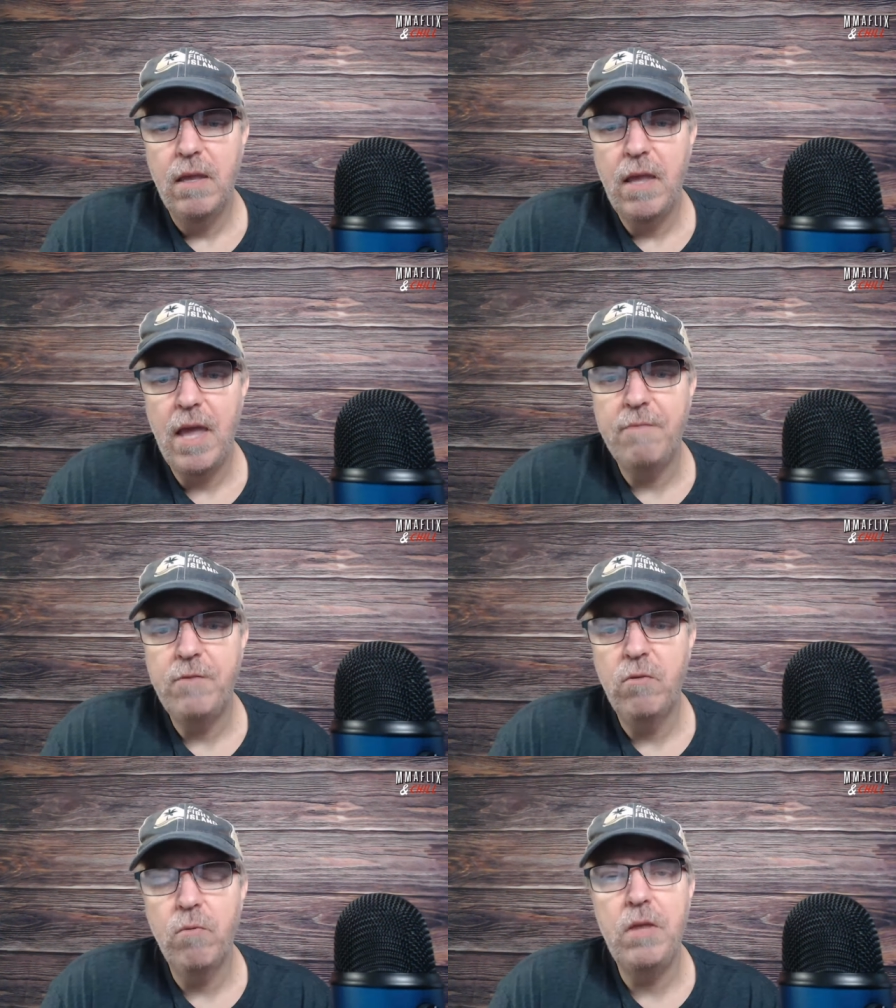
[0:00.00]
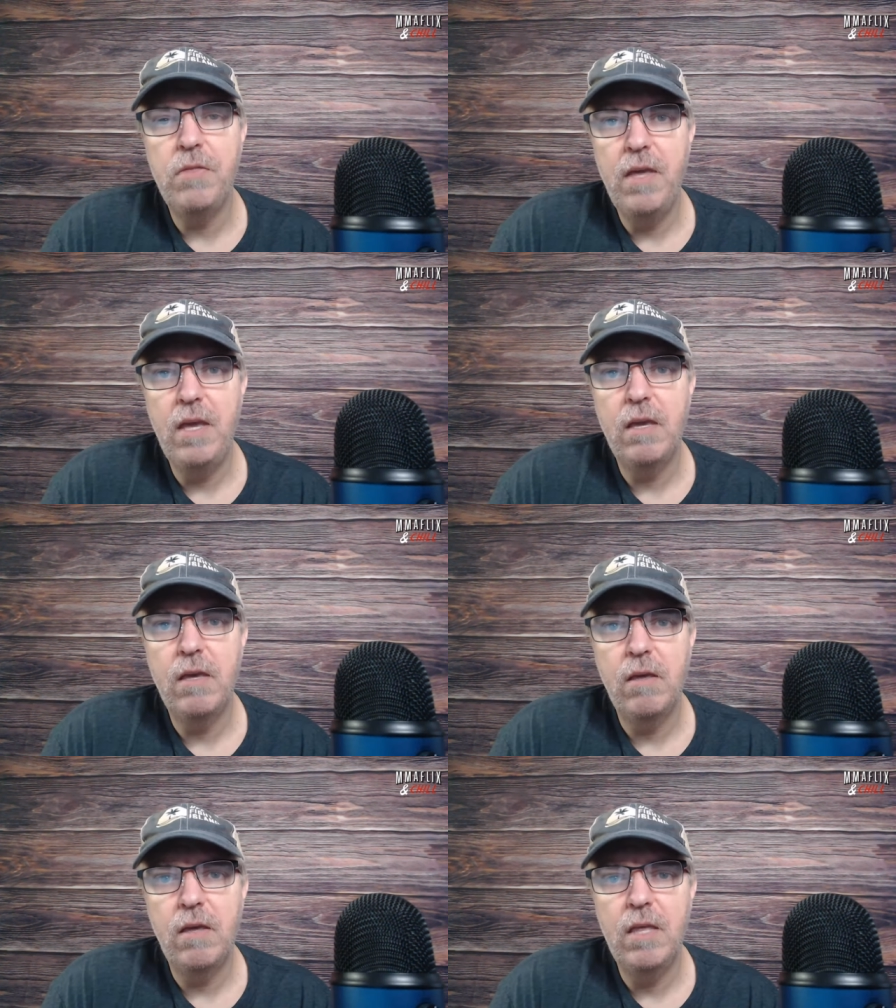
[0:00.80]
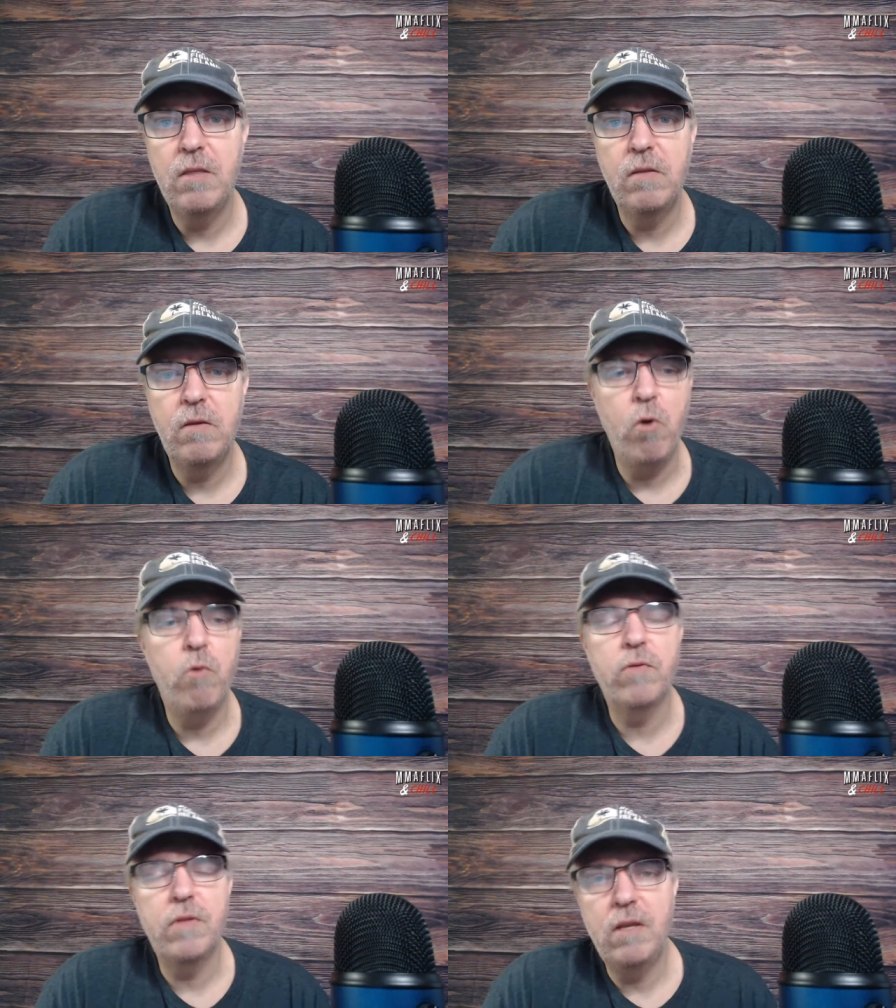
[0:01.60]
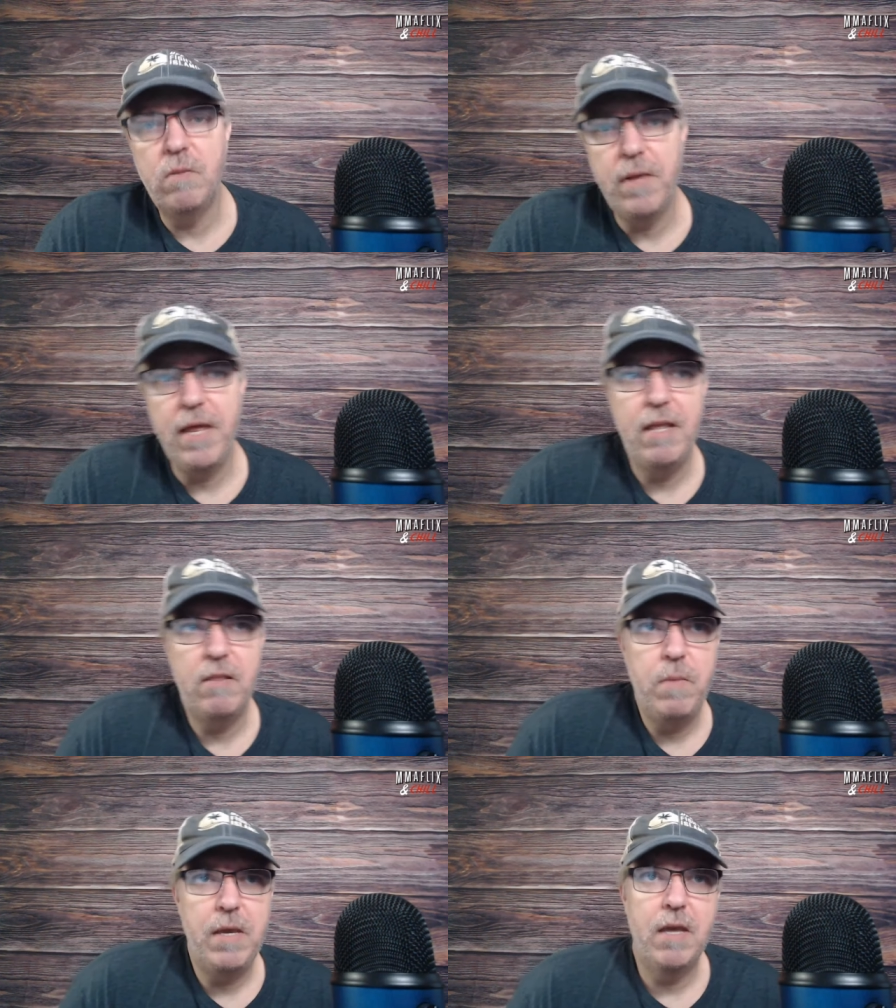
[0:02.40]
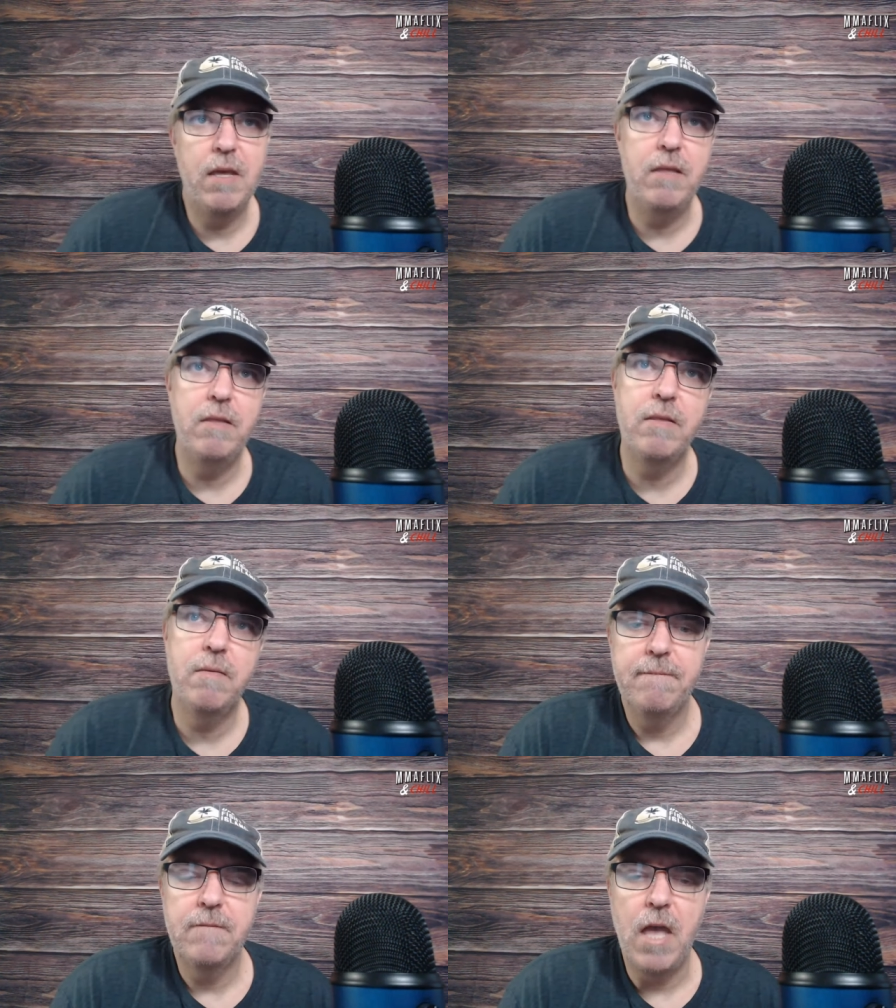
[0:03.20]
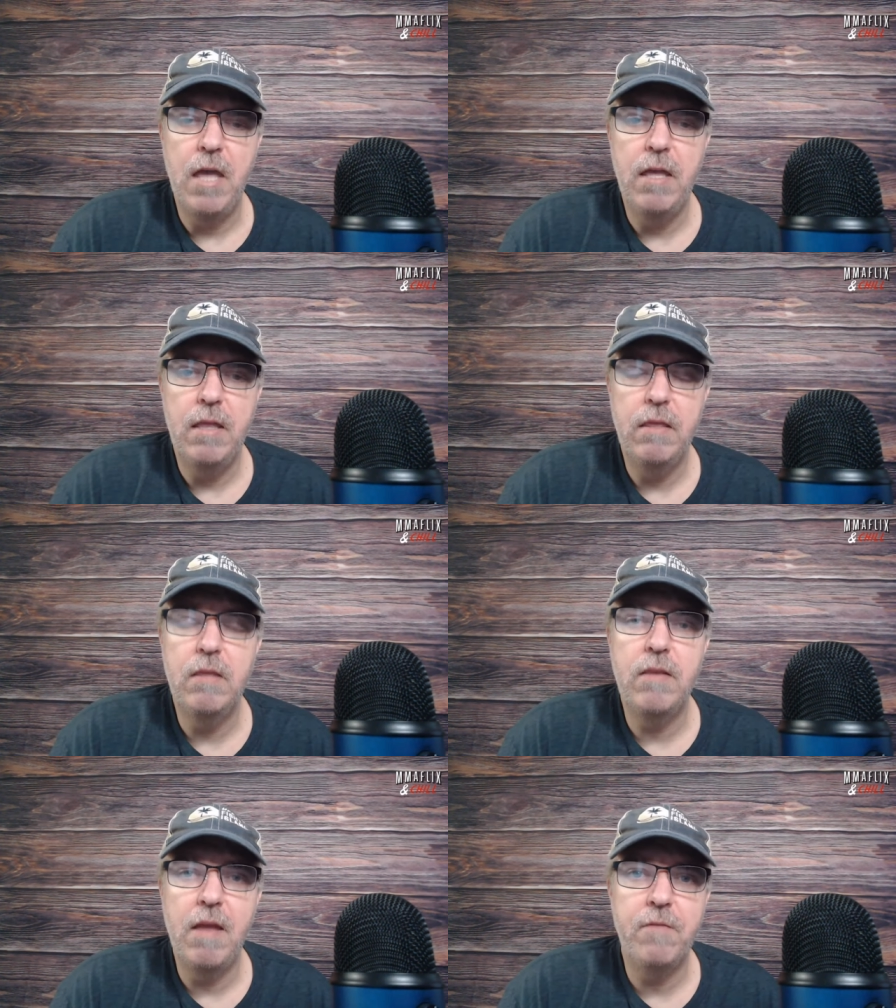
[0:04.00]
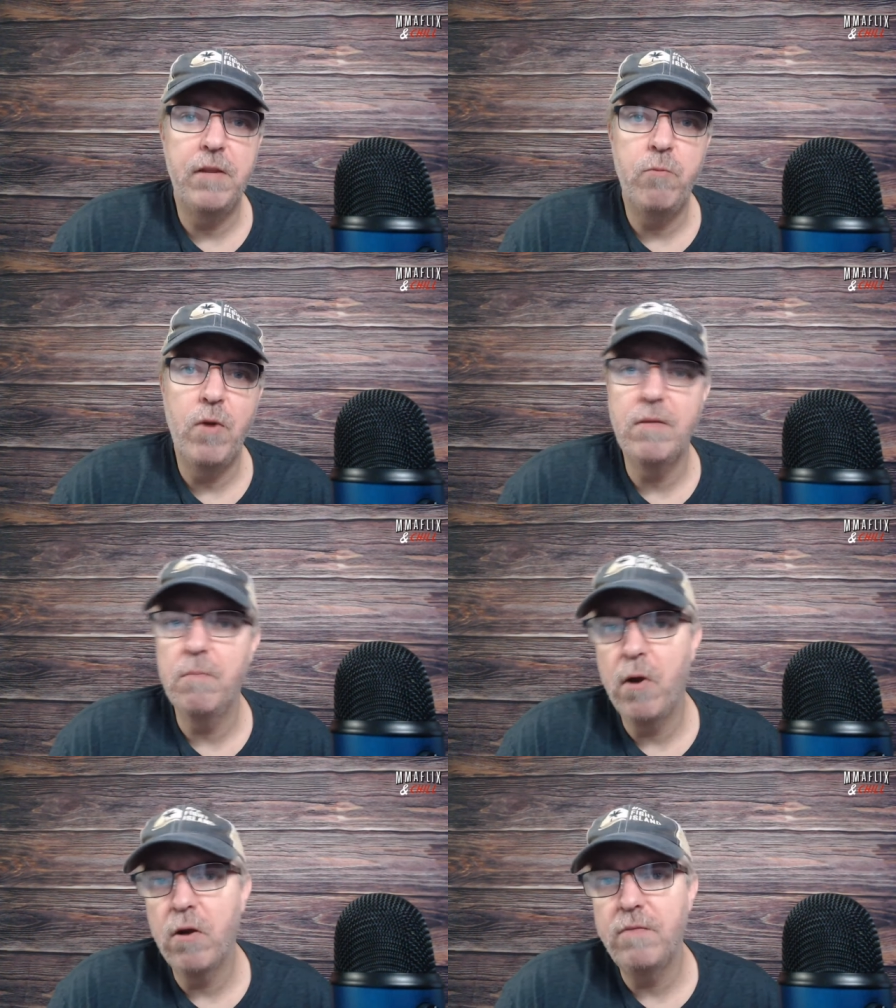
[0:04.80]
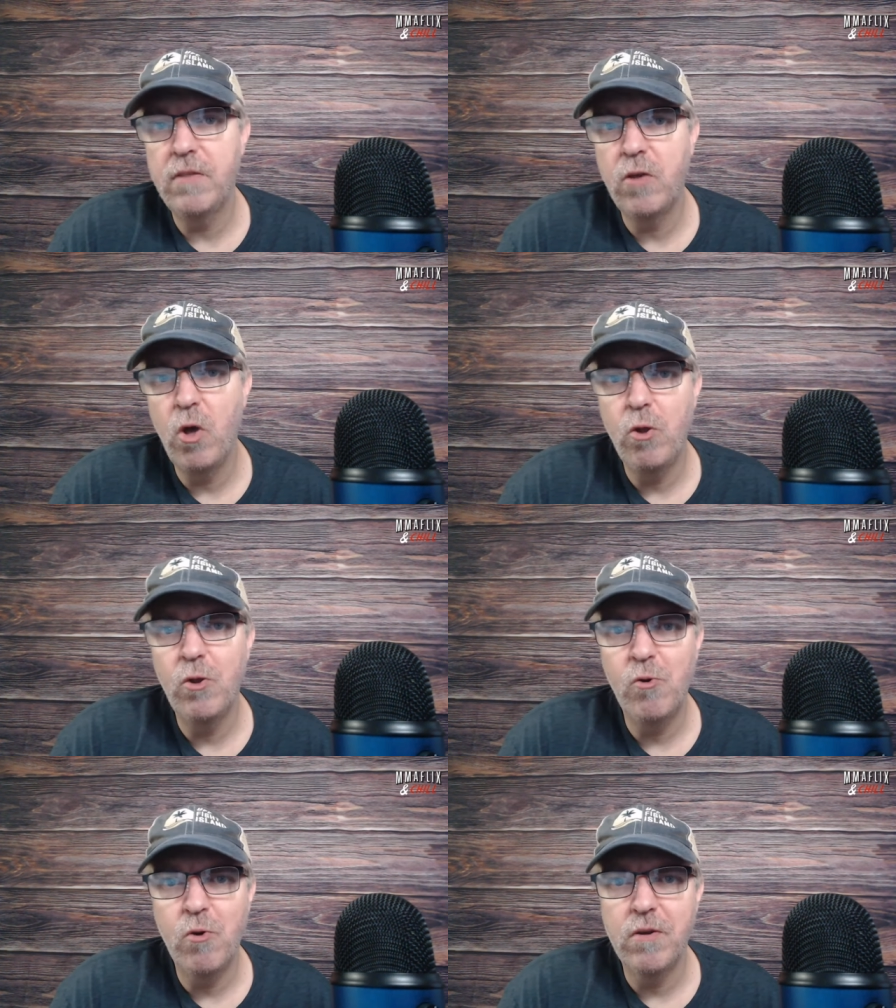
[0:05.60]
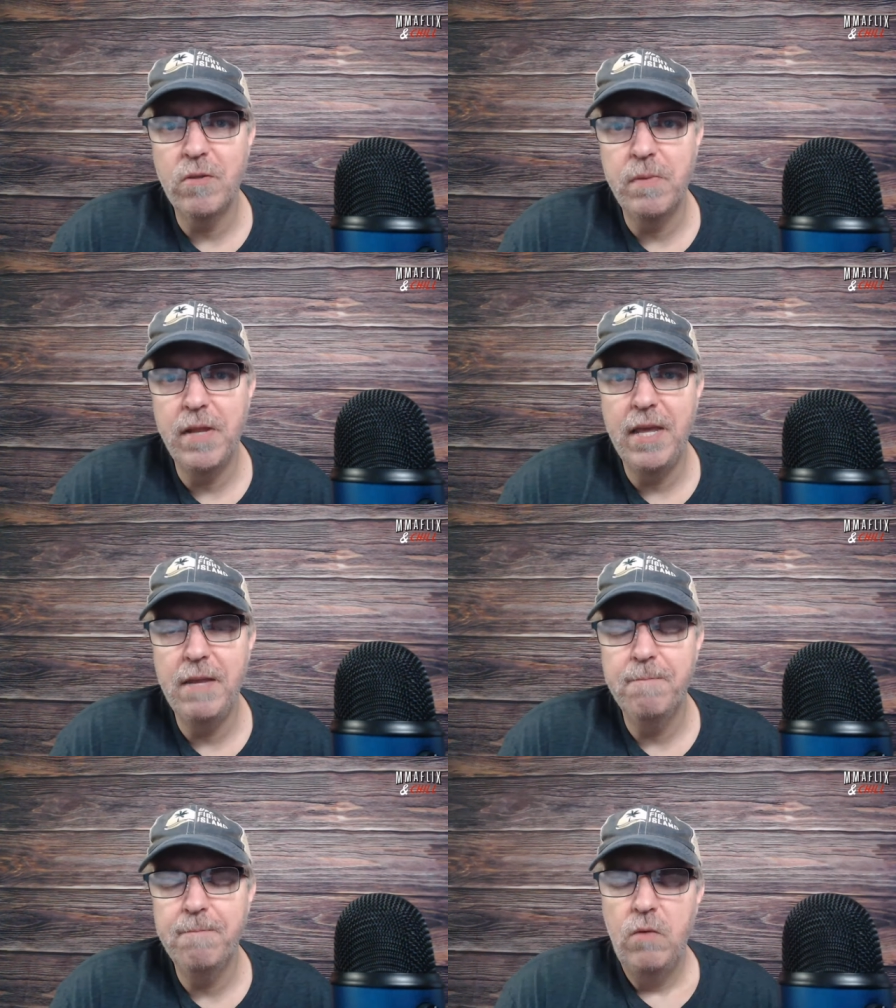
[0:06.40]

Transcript: have to rethink his goals and his plans because I, this definitely wasn't part of his goal or his plan.